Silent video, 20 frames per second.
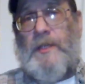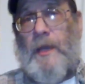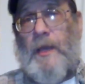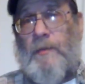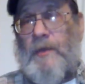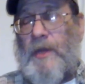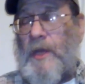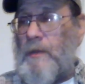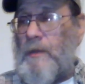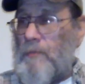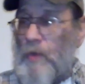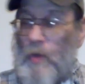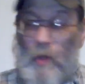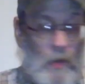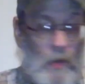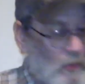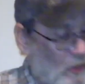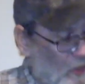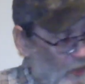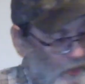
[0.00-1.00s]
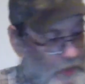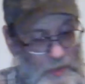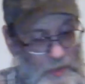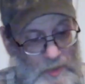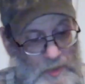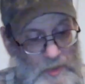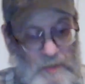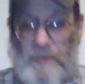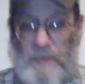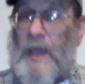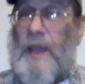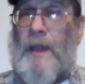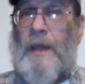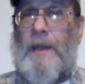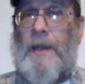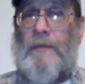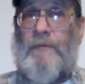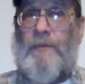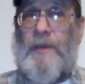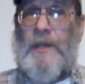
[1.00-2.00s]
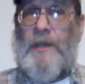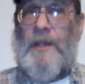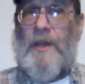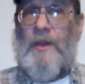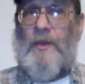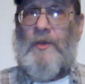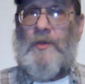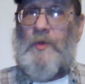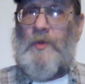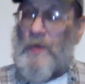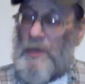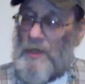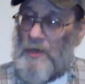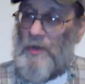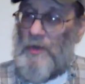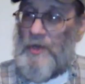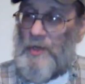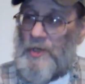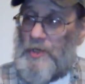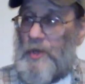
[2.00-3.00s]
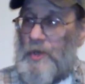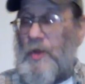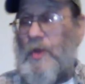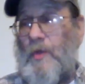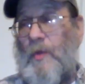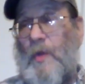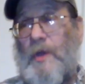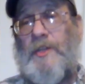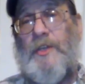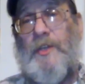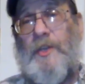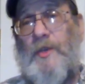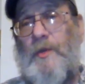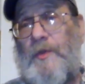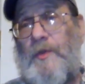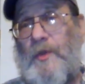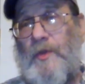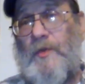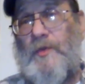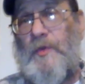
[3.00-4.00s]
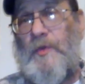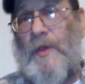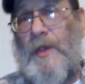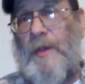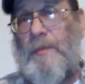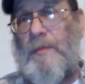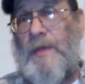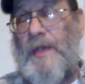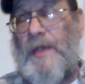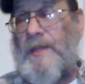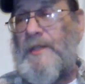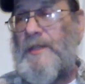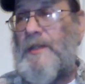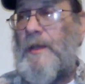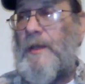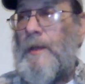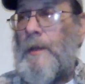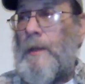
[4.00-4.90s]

coming in, boy, we're going to do some canning videos. We're going to show you what to do with those green beans.